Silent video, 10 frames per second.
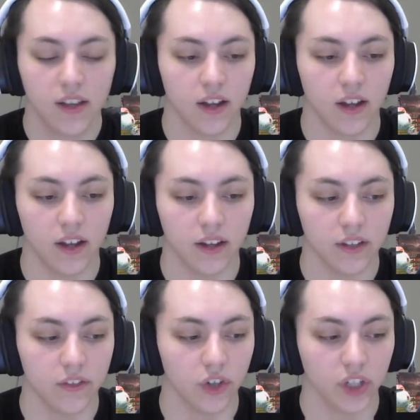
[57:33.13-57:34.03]

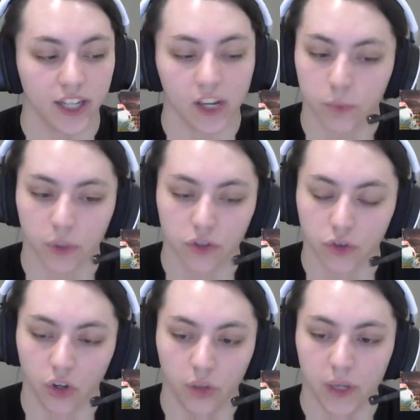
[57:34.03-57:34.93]
If you're like Esper
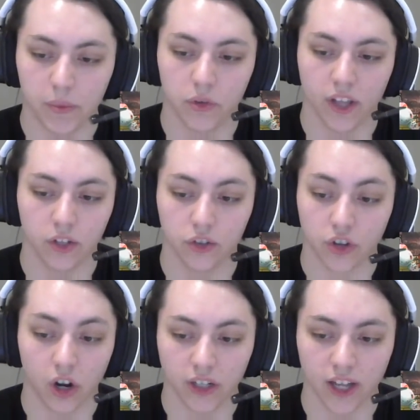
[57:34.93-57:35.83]
Control, maybe you'd rather just
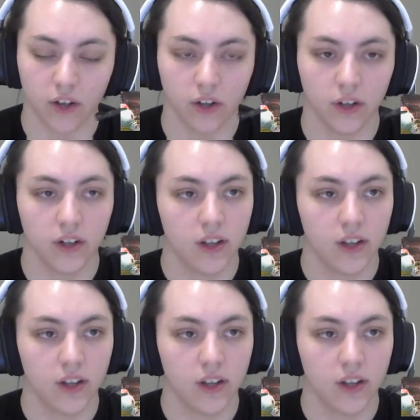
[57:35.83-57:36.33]
hard counter.